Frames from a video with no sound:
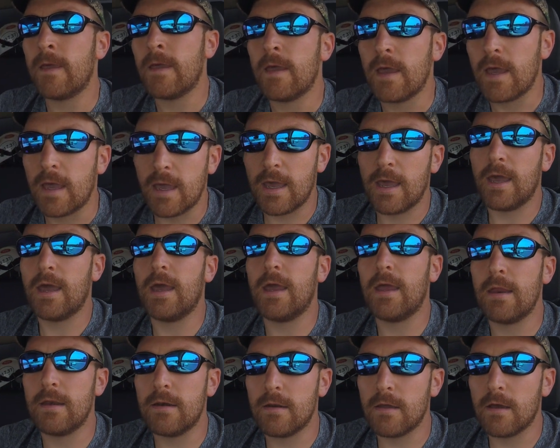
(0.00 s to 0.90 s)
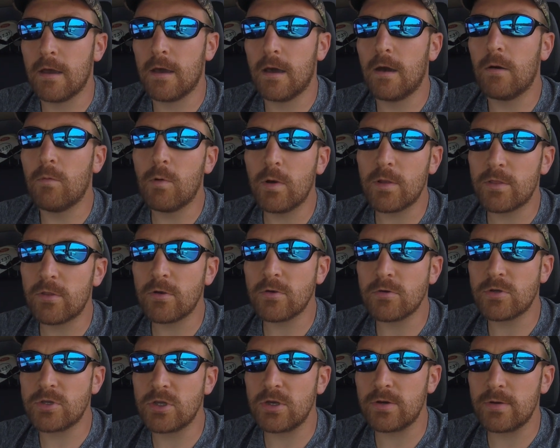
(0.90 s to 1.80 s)
And what they're
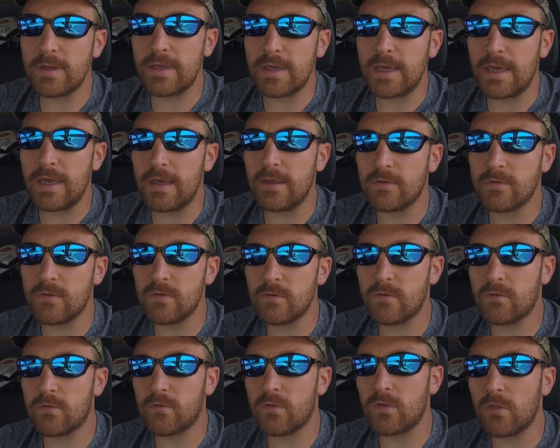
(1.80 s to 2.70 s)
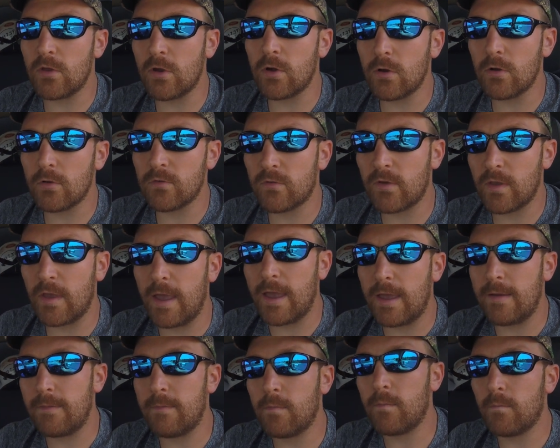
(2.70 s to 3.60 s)
doing is there's
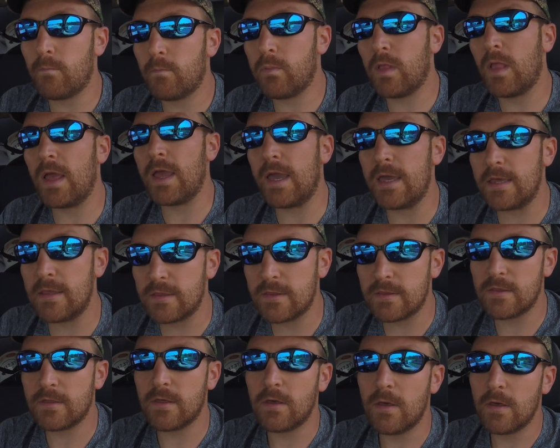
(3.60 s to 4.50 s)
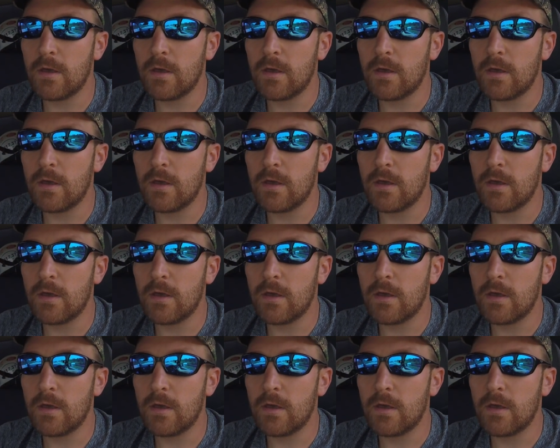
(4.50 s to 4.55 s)
a place,